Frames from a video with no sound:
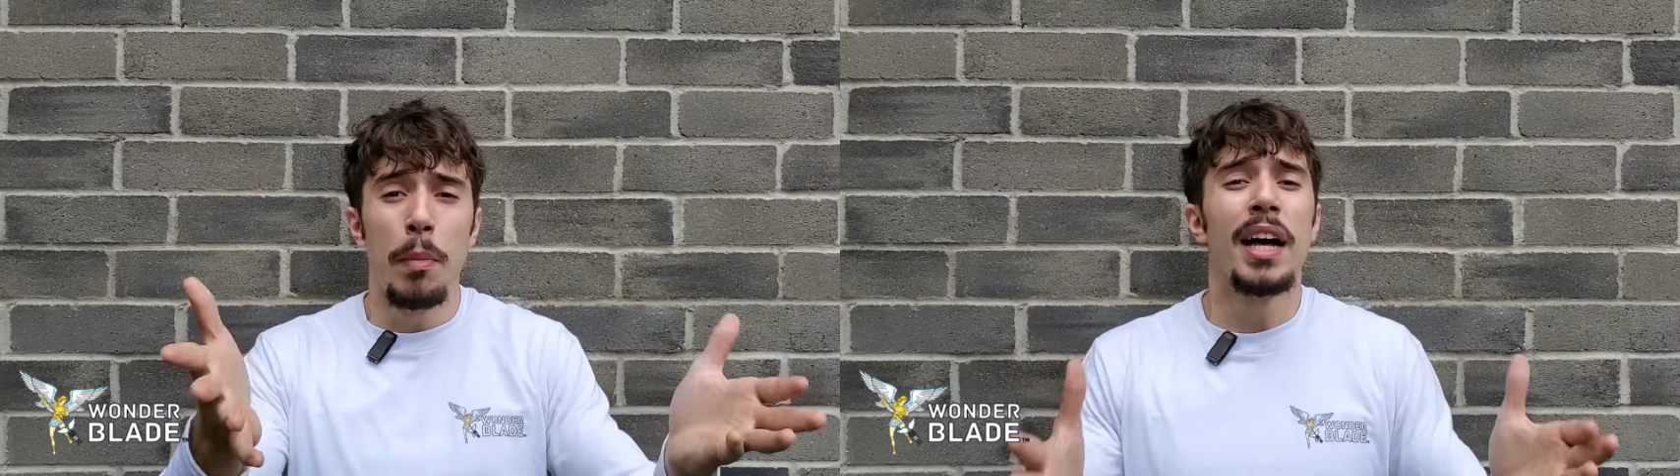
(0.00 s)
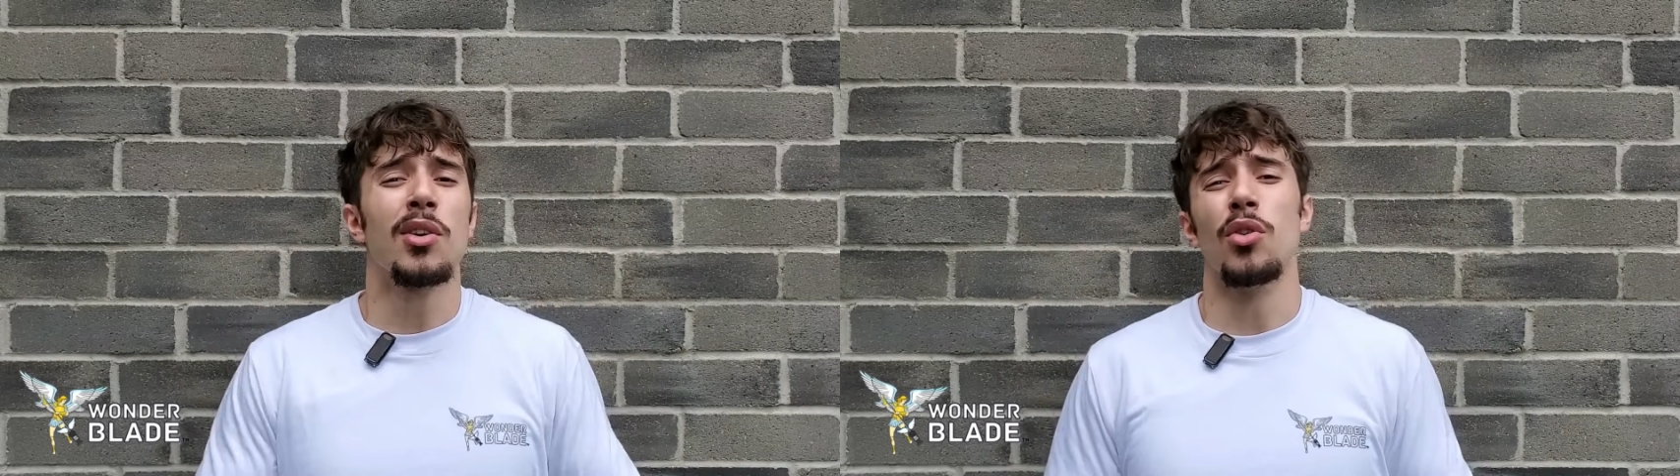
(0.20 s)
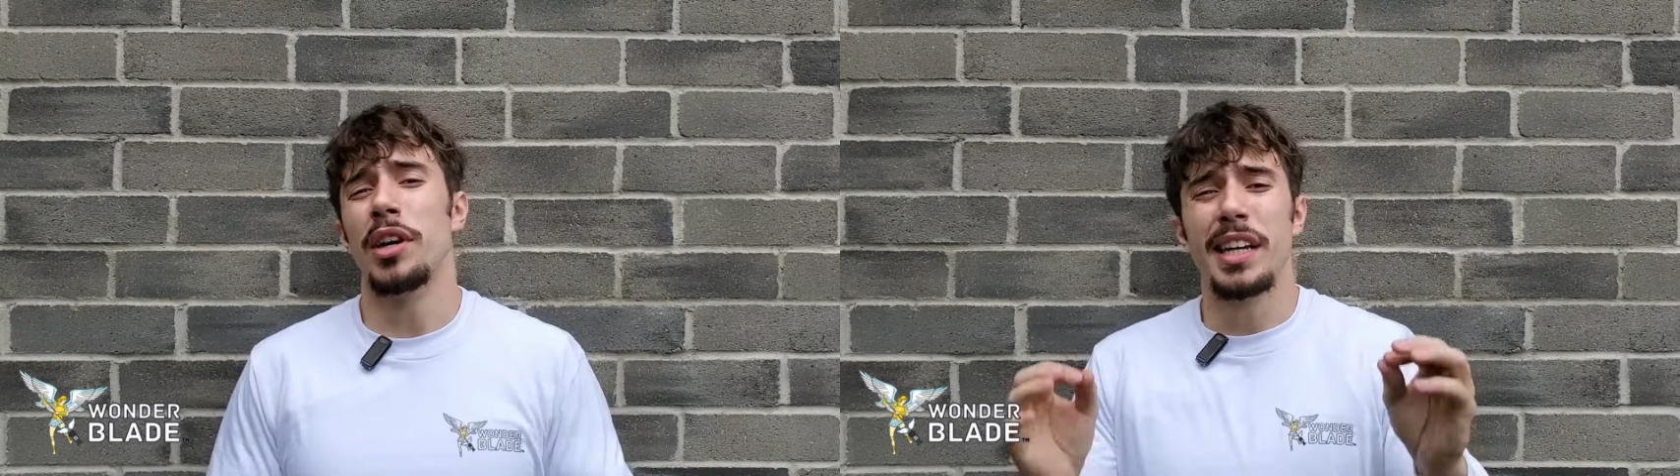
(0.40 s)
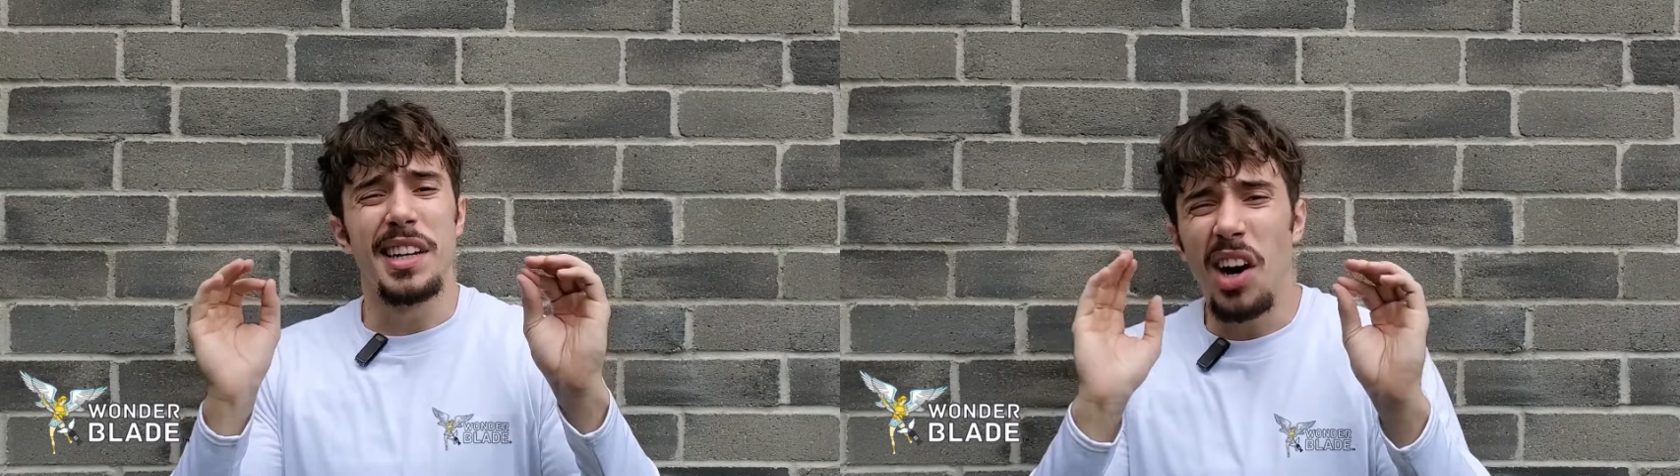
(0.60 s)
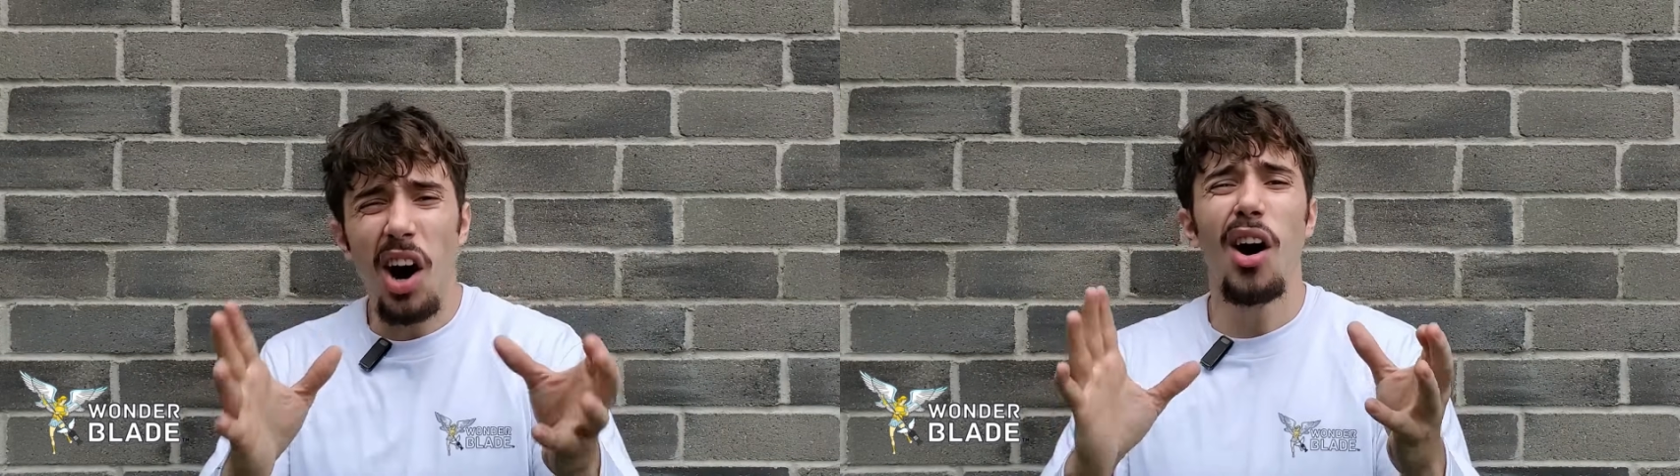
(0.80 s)

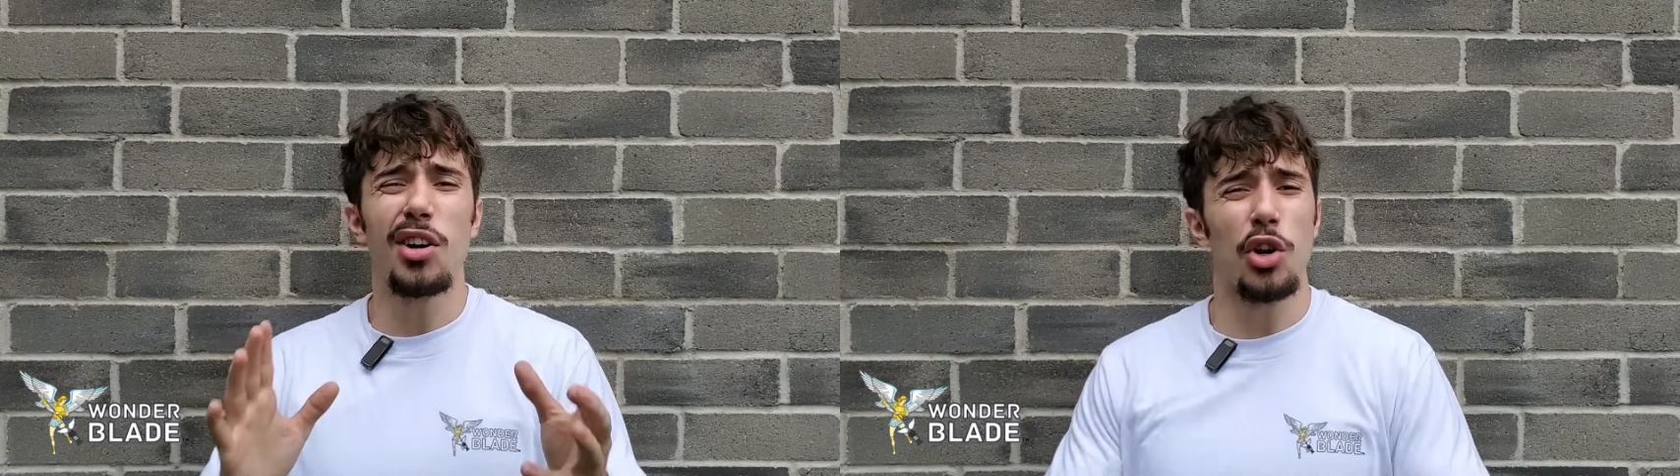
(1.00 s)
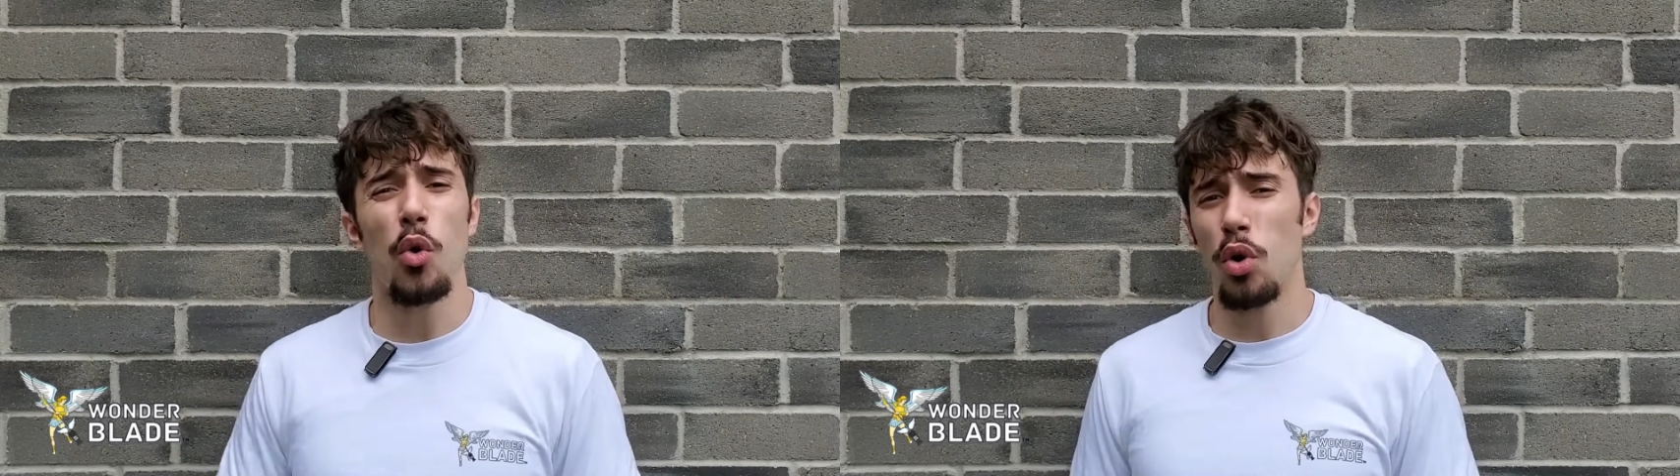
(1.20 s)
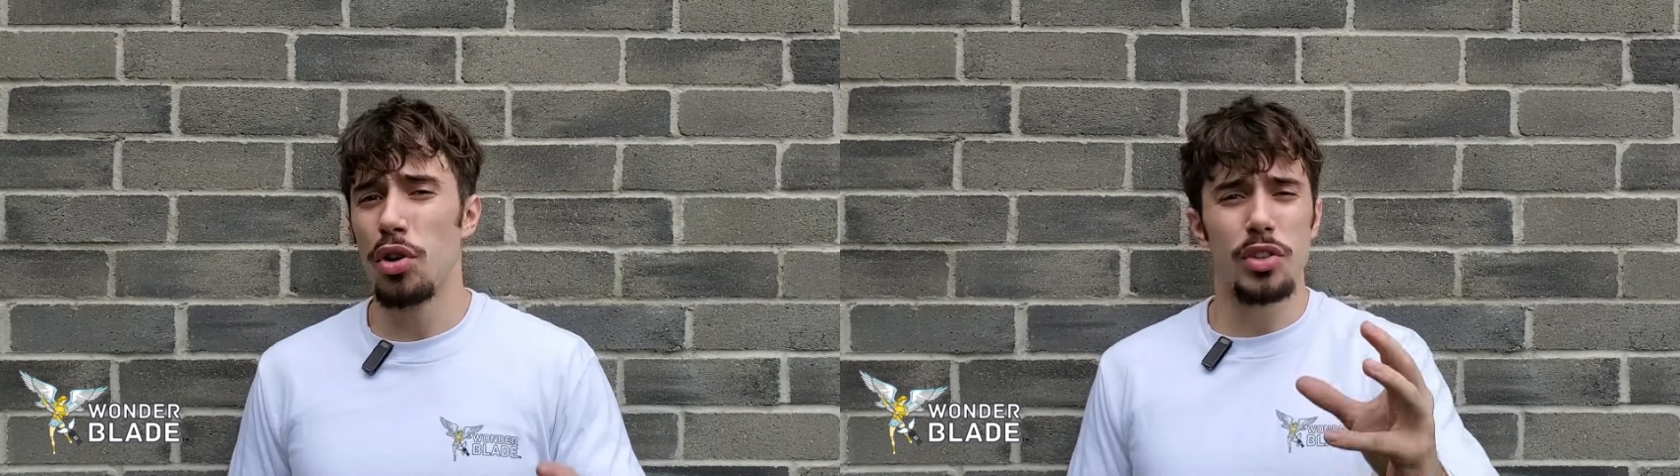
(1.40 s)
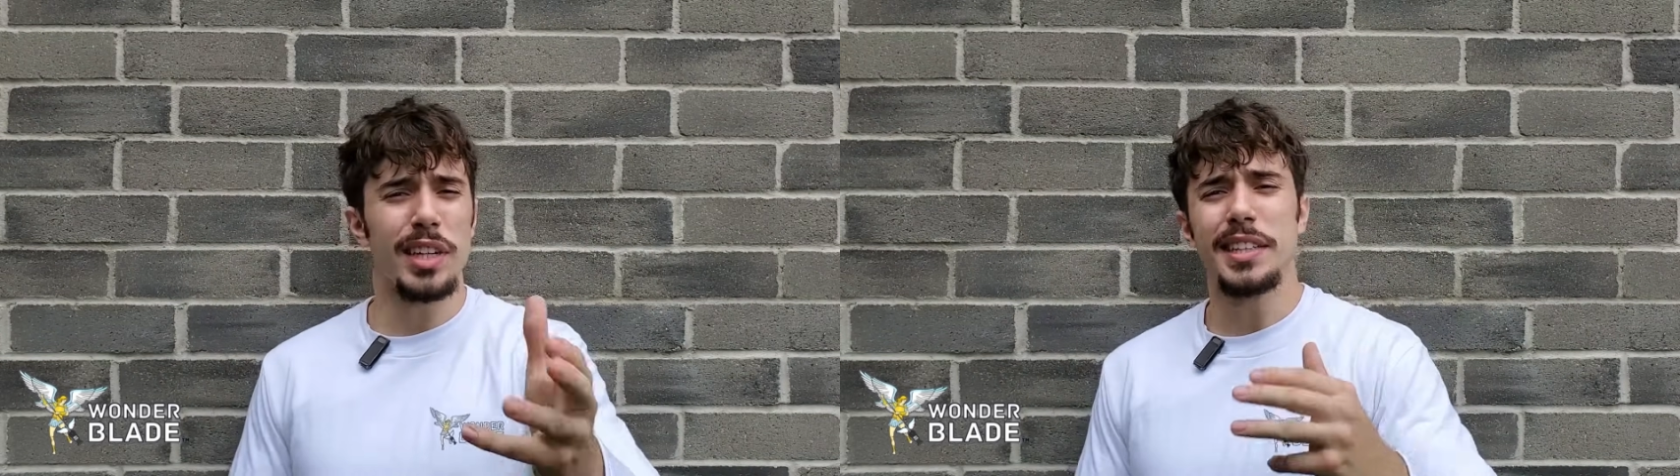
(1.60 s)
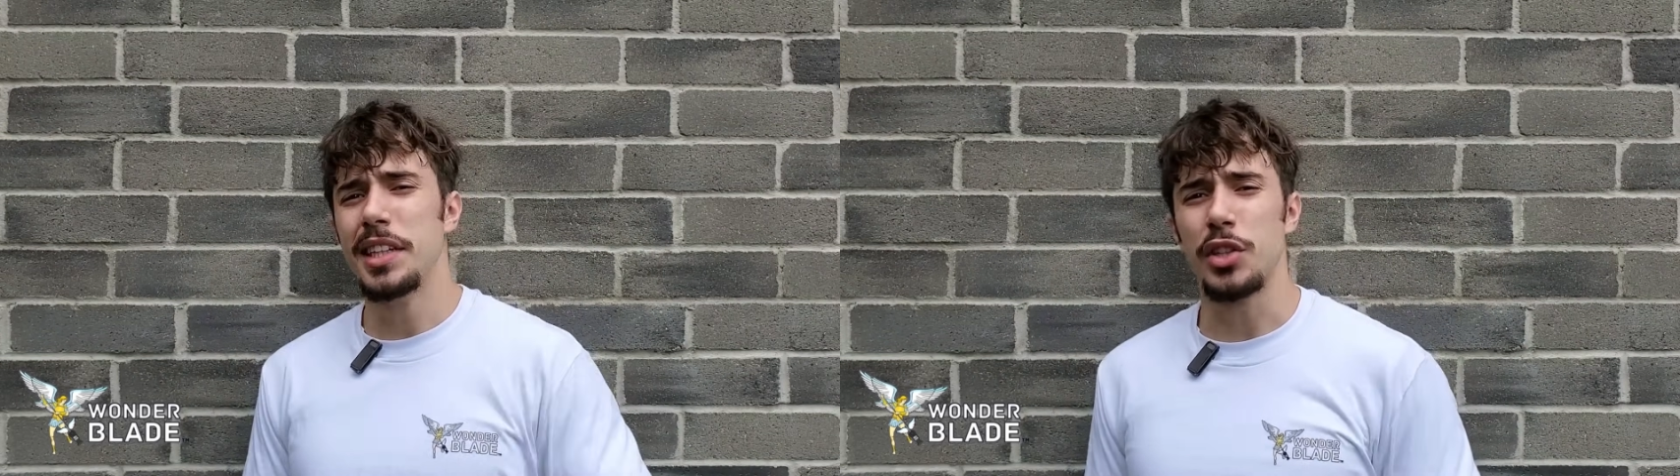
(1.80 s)
metal in an odd
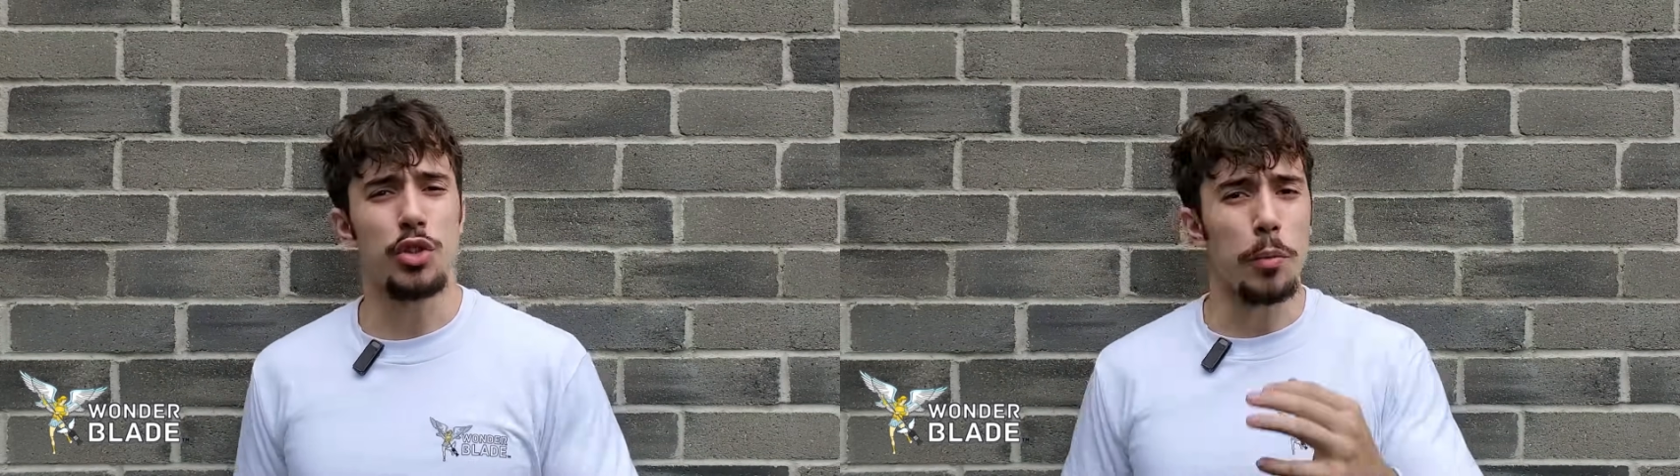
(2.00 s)
corner like